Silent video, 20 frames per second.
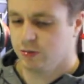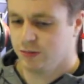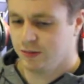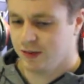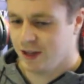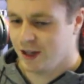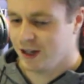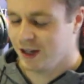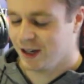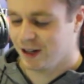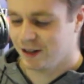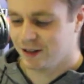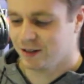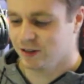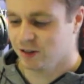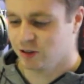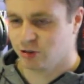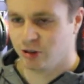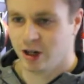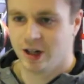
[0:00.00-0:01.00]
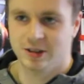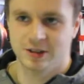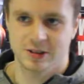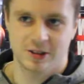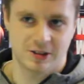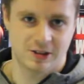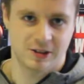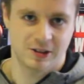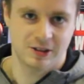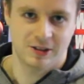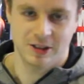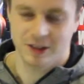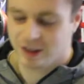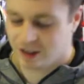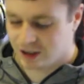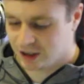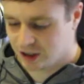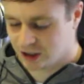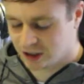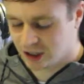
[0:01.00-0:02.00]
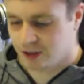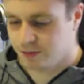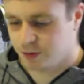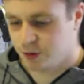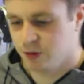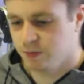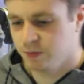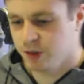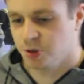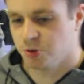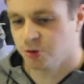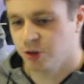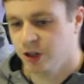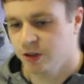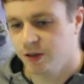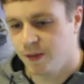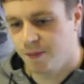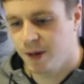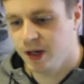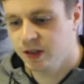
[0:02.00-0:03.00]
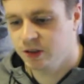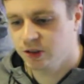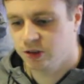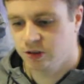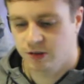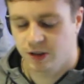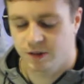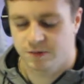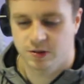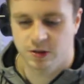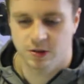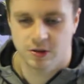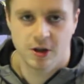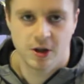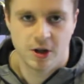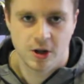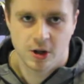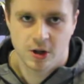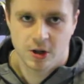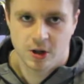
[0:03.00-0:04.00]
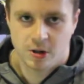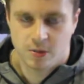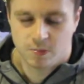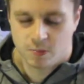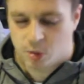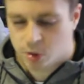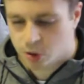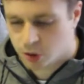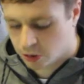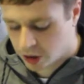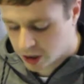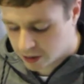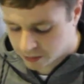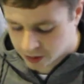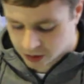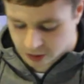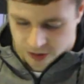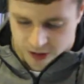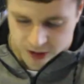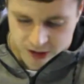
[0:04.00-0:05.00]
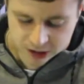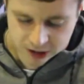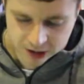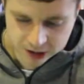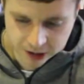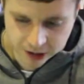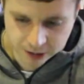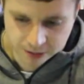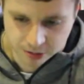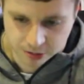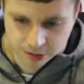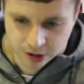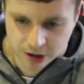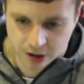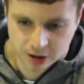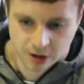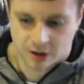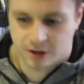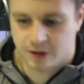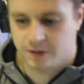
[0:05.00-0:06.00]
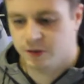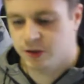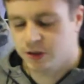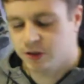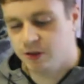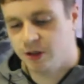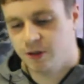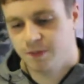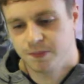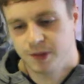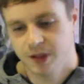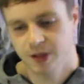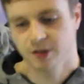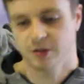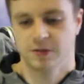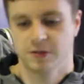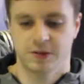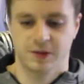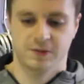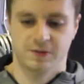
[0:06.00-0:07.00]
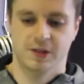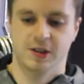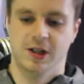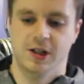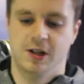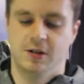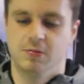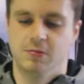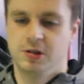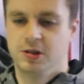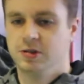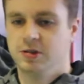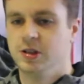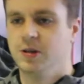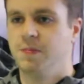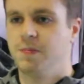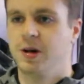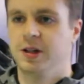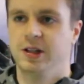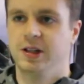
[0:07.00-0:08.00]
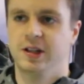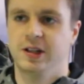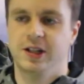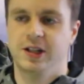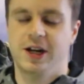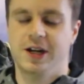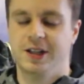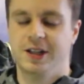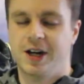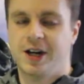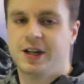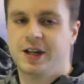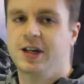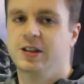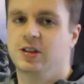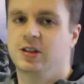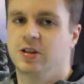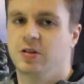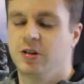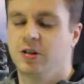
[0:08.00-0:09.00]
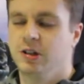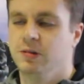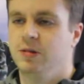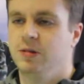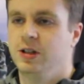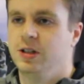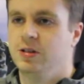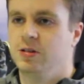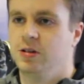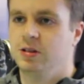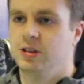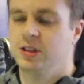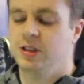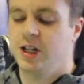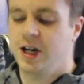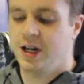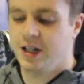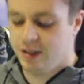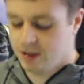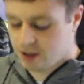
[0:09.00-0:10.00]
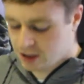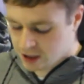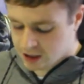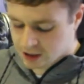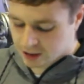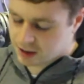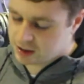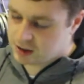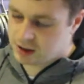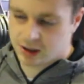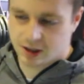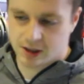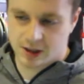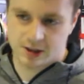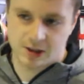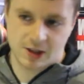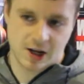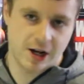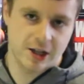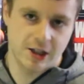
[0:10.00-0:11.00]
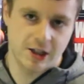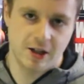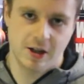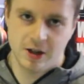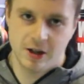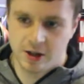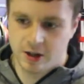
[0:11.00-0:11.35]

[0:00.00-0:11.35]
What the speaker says: they are contracted. Your setup's gonna be great on the bench. You don't have to muck around because it's slippery, or if it's not big enough you have to kind of wiggle your body like that. That gets annoying when you're not as tight. This you get tight,